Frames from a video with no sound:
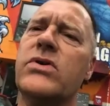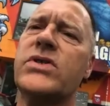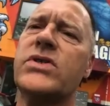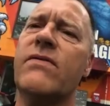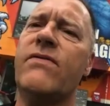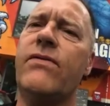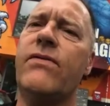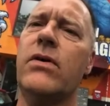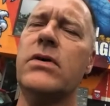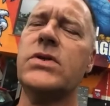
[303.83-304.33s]
was
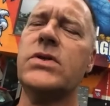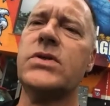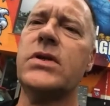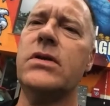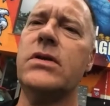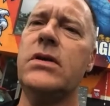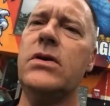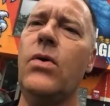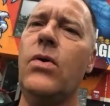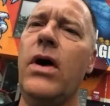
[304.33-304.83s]
the first
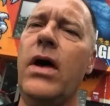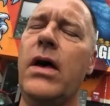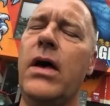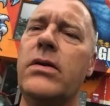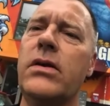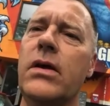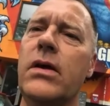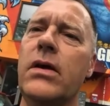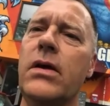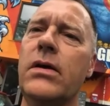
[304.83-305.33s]
city who
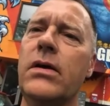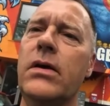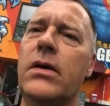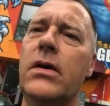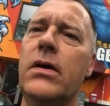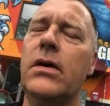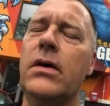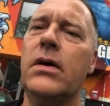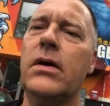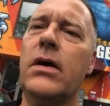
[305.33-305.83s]
had a
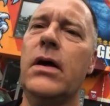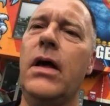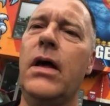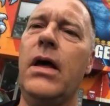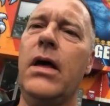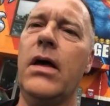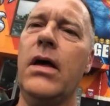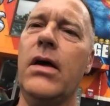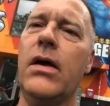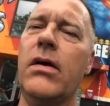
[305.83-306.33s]

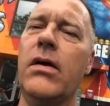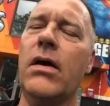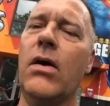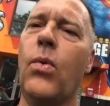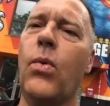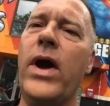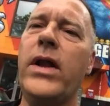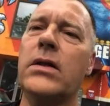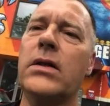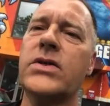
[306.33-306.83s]
uh,
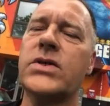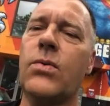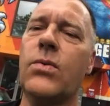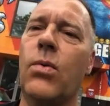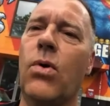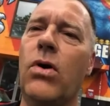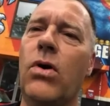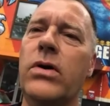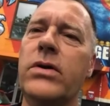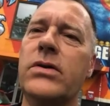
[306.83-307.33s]
a vandal
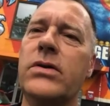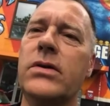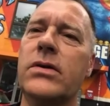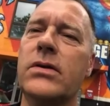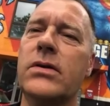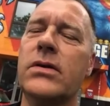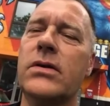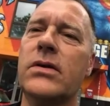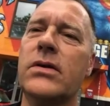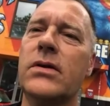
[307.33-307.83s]
squad.
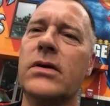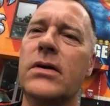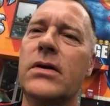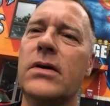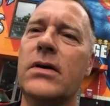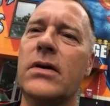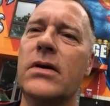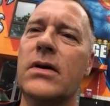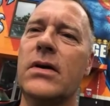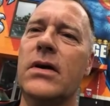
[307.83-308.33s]

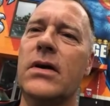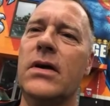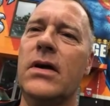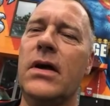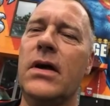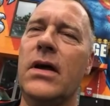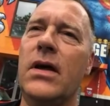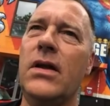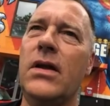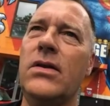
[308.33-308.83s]

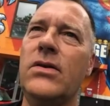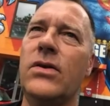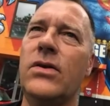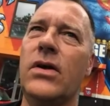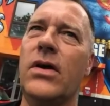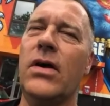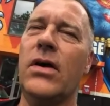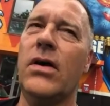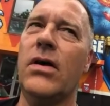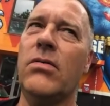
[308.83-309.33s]
And
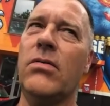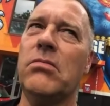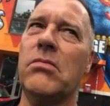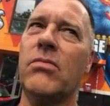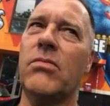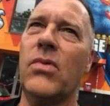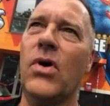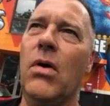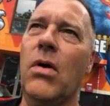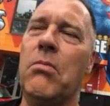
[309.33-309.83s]
uh,
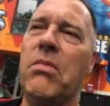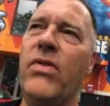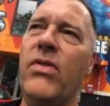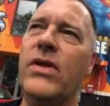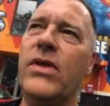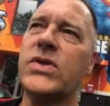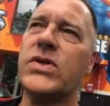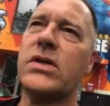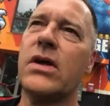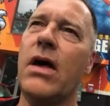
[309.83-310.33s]
by
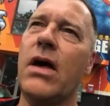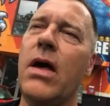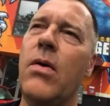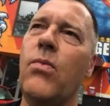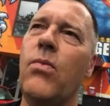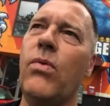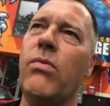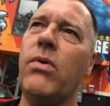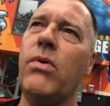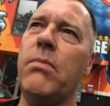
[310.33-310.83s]
this
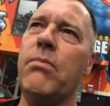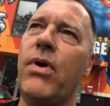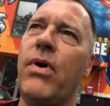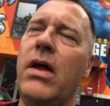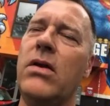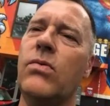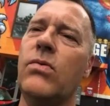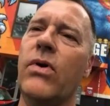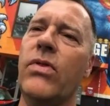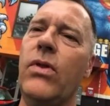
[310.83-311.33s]
time, we
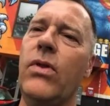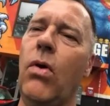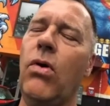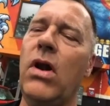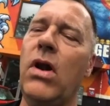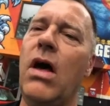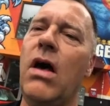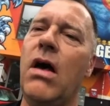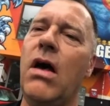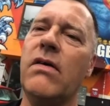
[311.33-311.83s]
painted with no
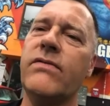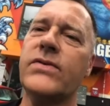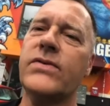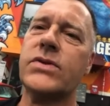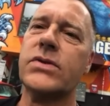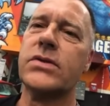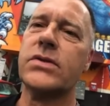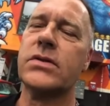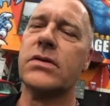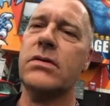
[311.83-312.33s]

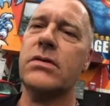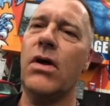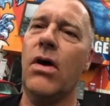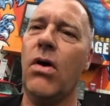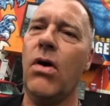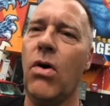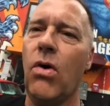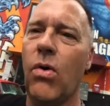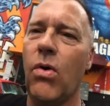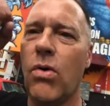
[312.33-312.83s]
gloves,
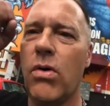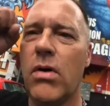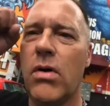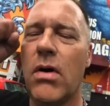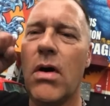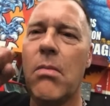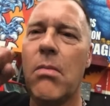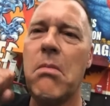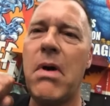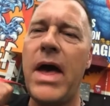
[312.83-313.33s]
no
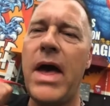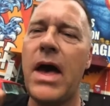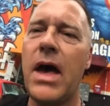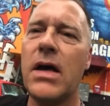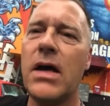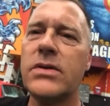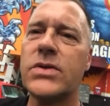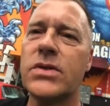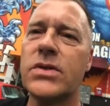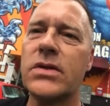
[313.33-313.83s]

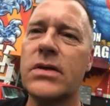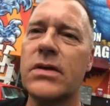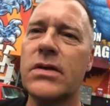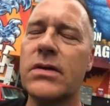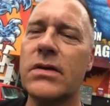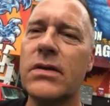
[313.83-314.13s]
mask.